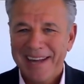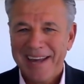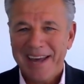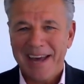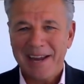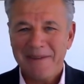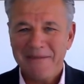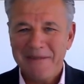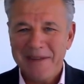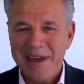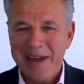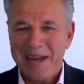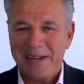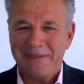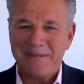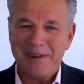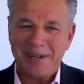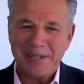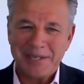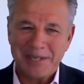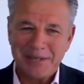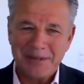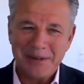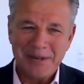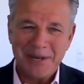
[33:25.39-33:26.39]
And we at
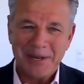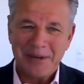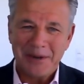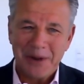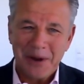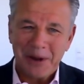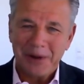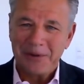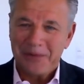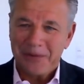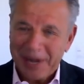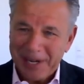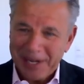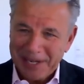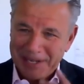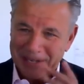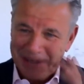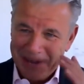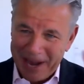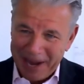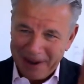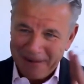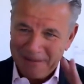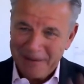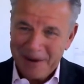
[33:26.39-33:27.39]
Western Union don't want to
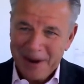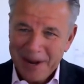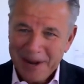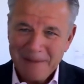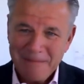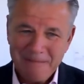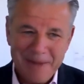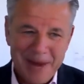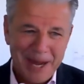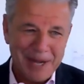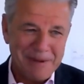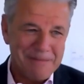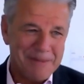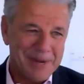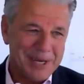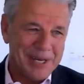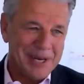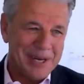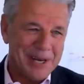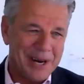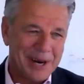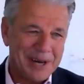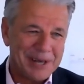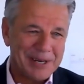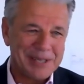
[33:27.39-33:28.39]
have bad money
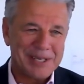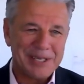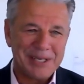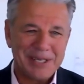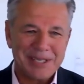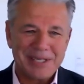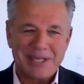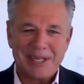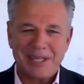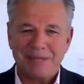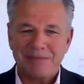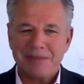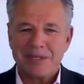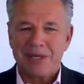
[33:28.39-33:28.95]
in our system.